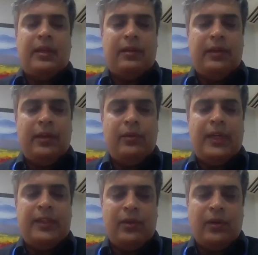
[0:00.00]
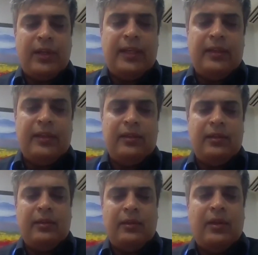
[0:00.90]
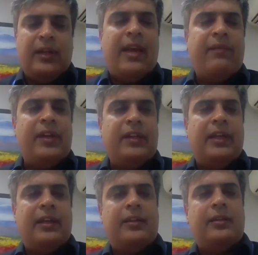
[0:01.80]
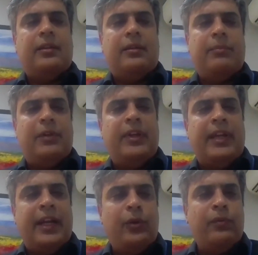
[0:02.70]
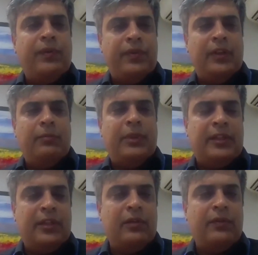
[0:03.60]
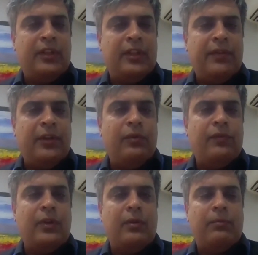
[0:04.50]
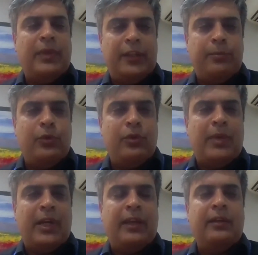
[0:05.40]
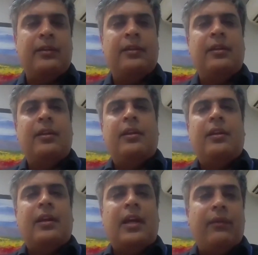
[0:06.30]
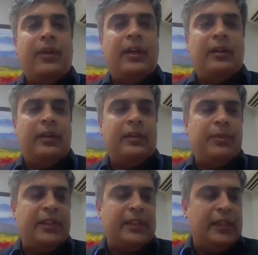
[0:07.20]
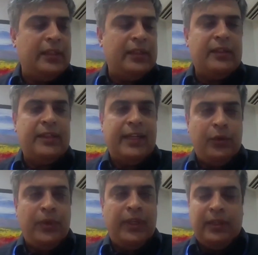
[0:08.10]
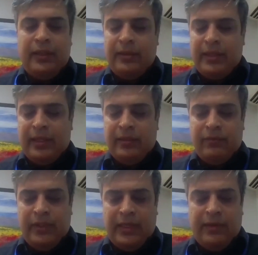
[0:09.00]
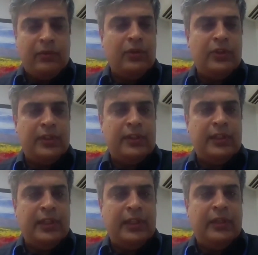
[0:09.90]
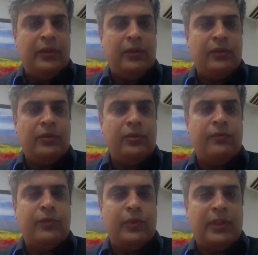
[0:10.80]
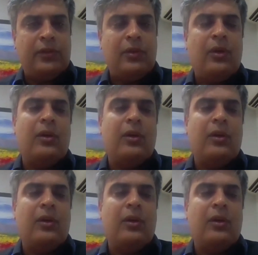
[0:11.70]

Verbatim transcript: uh, RIECO as an organization on an average gets uh, between 10 to 15% of its revenue from export markets. However, this percentage is set to increase as we have consciously also focused